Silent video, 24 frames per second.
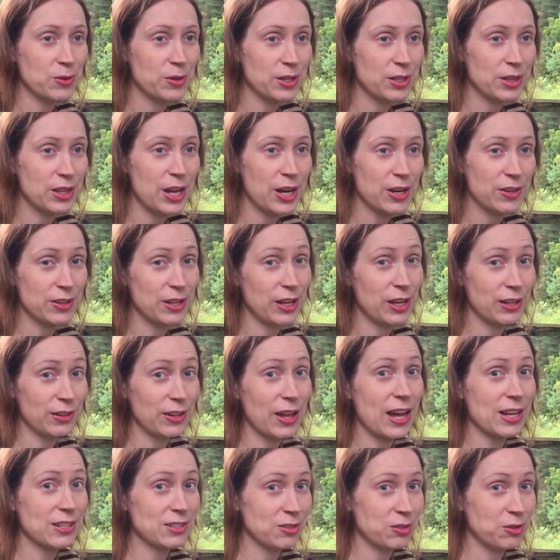that we store in
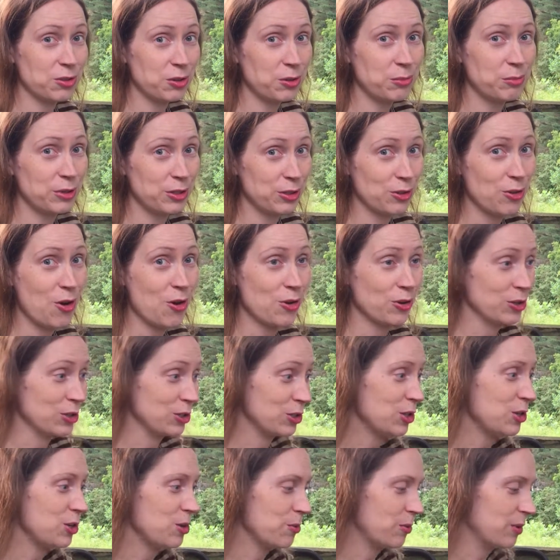there, they last a little bit
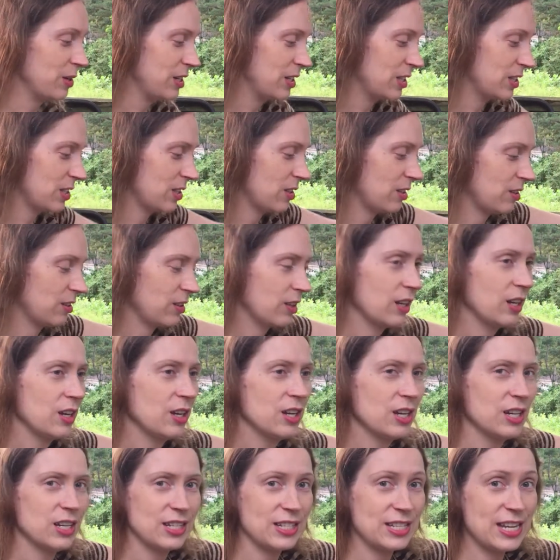longer too when it's
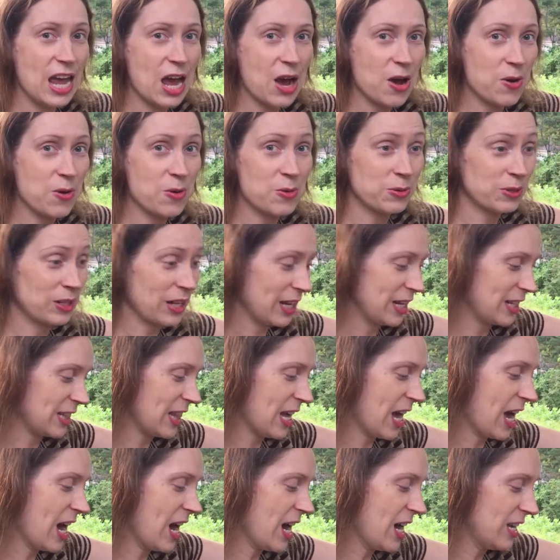
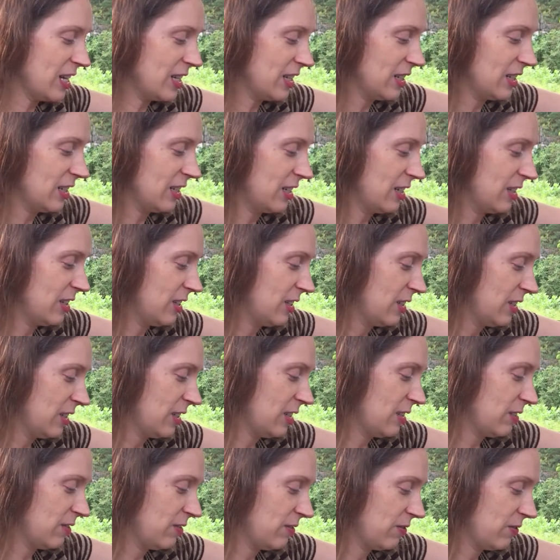down like that.
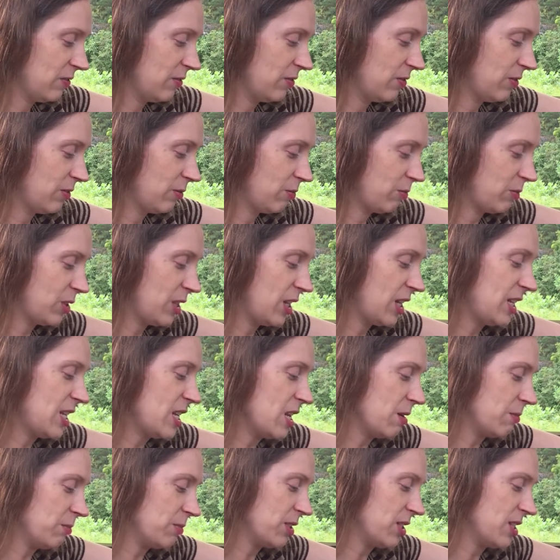
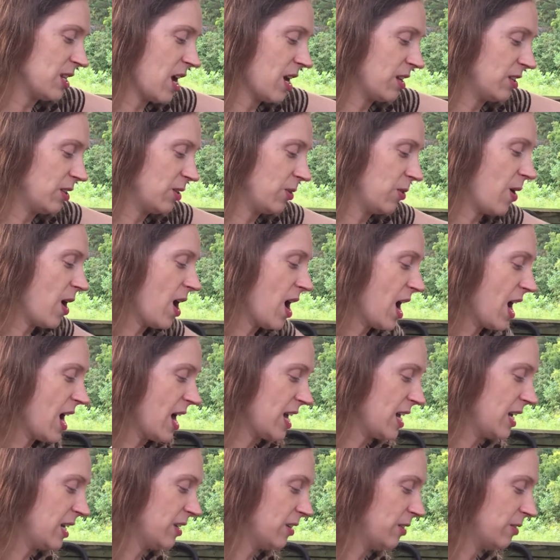When the temp's not
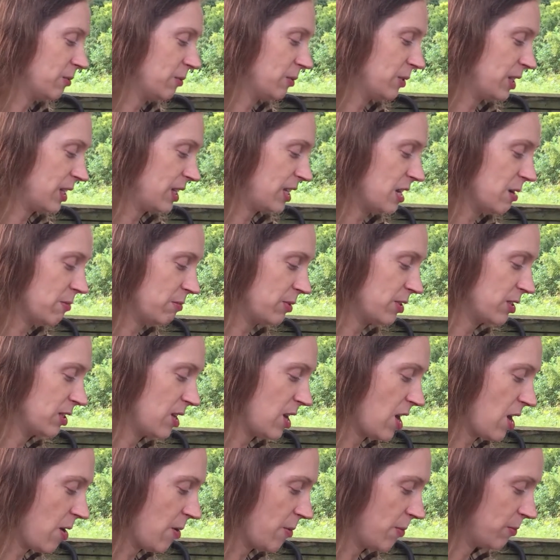so high, when the
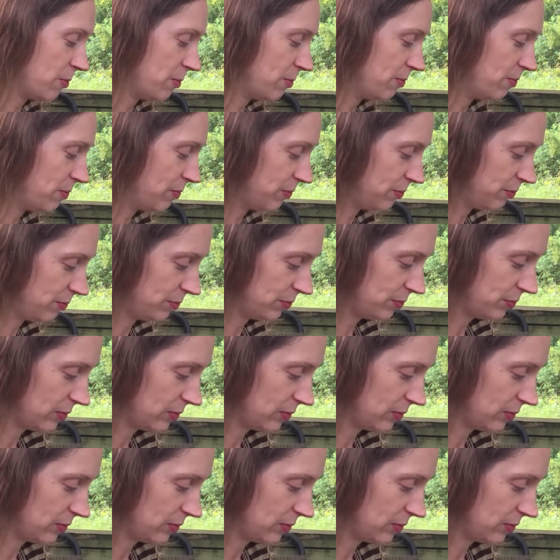temp is low.